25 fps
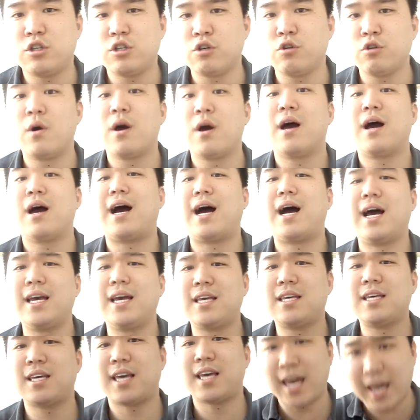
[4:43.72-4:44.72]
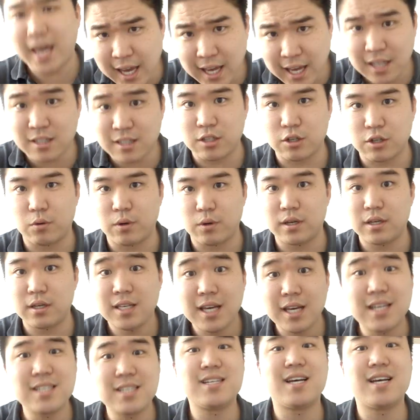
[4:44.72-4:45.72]
to I can do it.
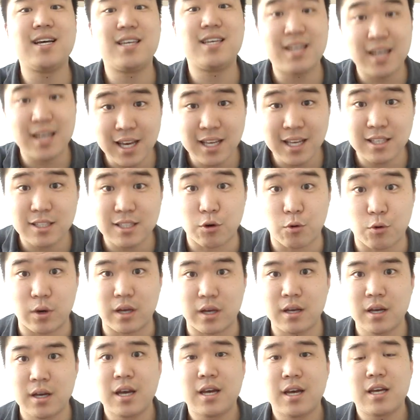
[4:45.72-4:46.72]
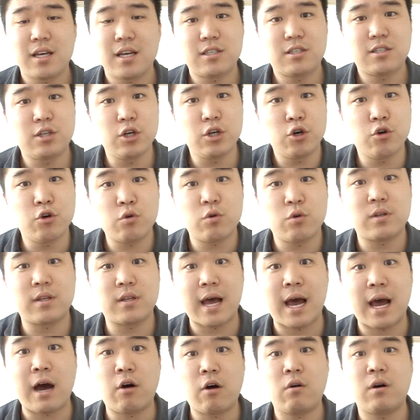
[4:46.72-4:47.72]
Yes, I can do it. To
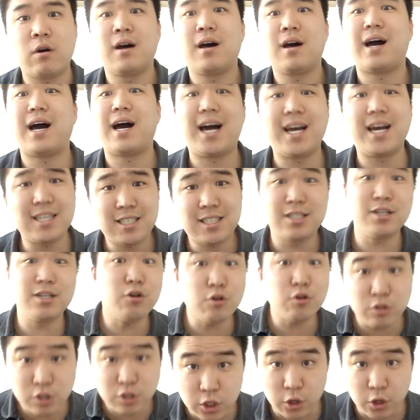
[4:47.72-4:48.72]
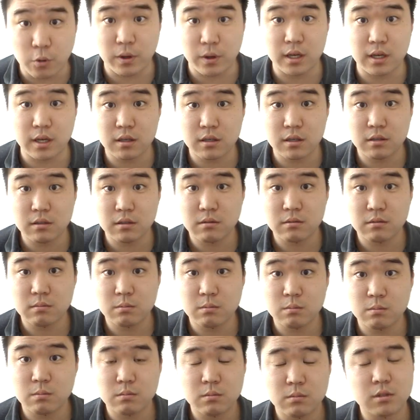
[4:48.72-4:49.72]
now I do it.
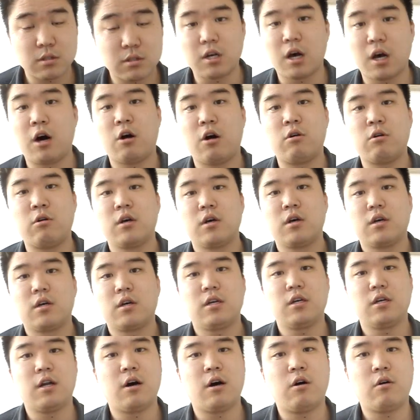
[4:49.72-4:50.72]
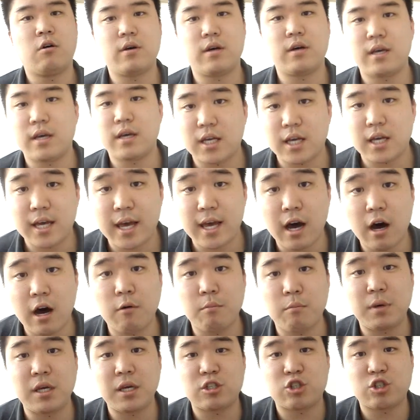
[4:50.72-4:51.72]
So, you know, it
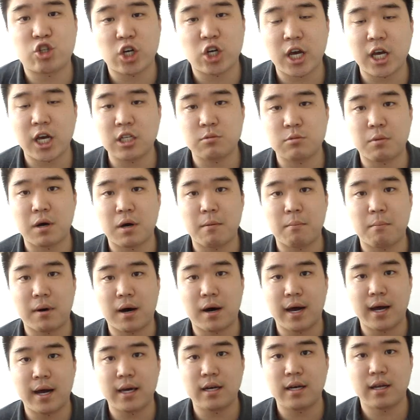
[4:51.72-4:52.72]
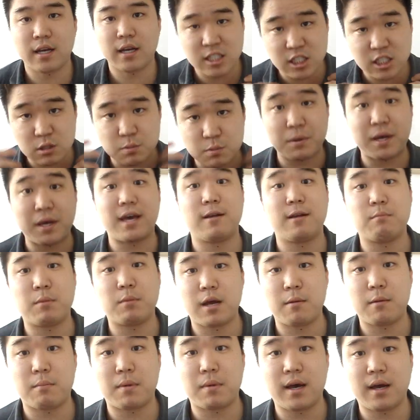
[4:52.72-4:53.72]
helped me change my mind, expand
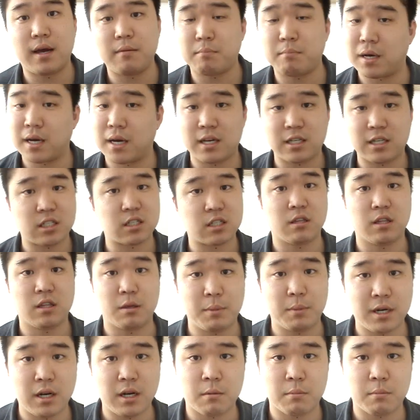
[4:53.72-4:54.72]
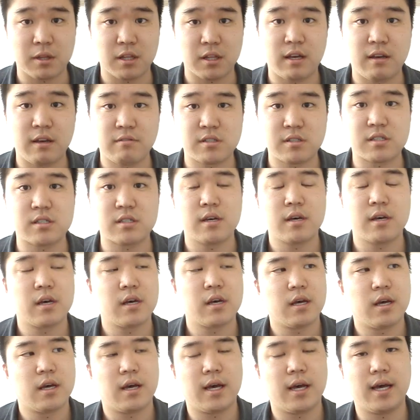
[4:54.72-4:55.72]
my mind by limiting beliefs.
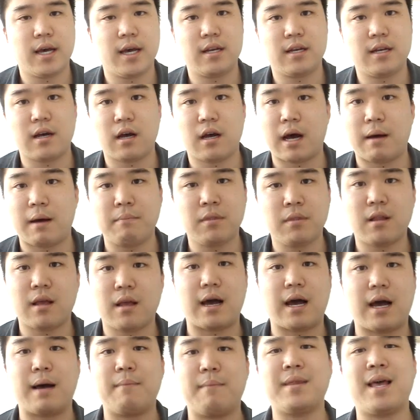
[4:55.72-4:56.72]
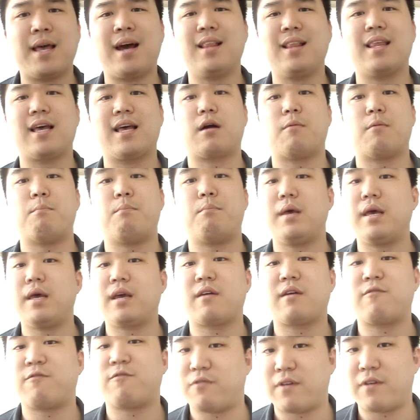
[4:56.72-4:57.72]
And I'm not like a
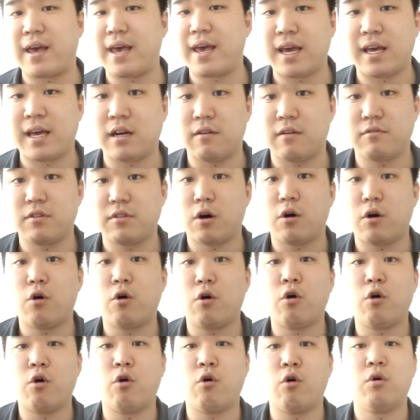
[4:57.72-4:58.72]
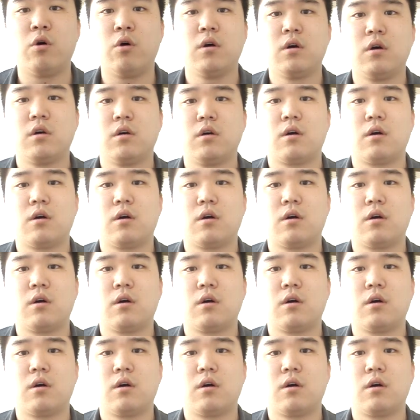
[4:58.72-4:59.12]
big fan of the whole